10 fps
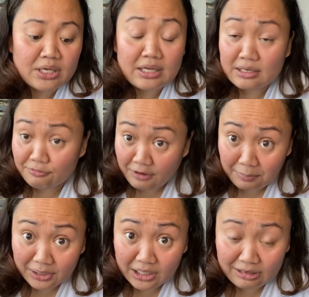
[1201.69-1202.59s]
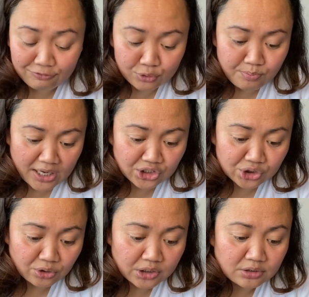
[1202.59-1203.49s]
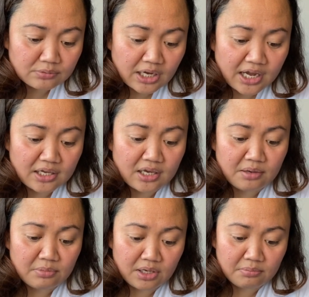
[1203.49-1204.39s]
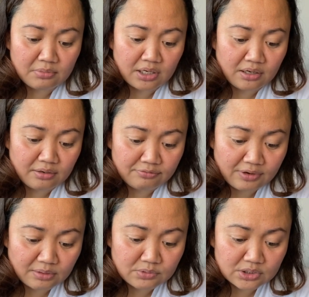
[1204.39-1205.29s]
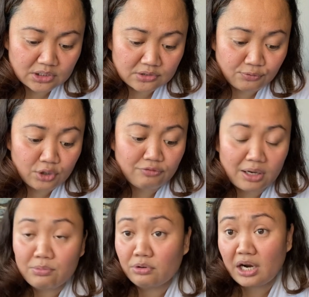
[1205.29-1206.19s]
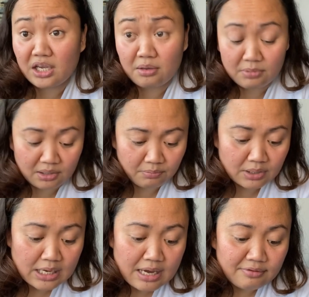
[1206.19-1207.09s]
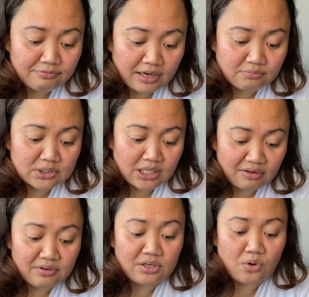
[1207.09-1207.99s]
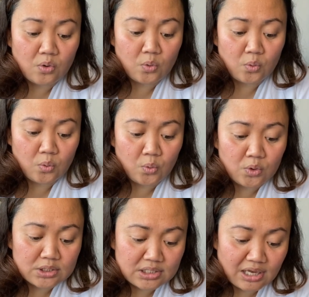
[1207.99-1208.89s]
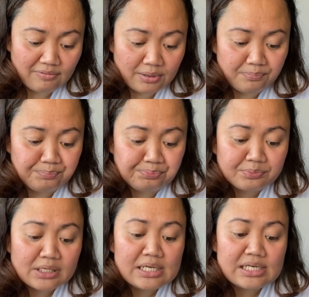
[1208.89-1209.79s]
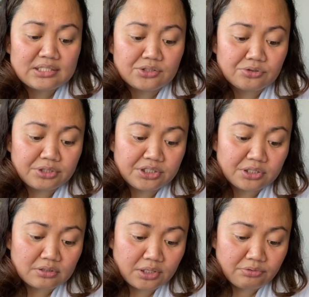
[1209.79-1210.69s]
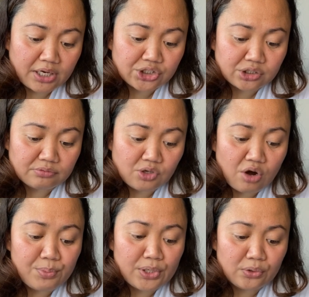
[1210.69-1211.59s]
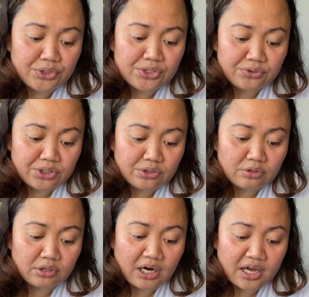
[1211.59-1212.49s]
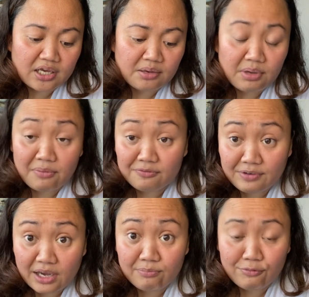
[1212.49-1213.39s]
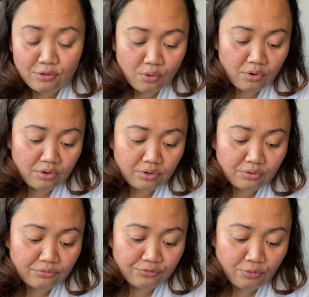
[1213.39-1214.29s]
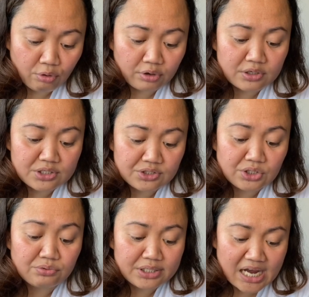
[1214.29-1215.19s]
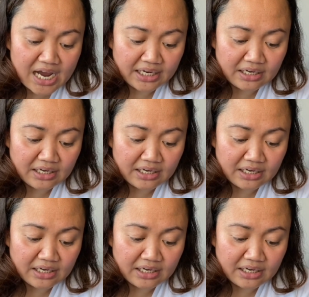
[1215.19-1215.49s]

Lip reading: The family information, IMM 5645 or IMM 5707. Statutory Declaration of Common Law Union or IMM 5409.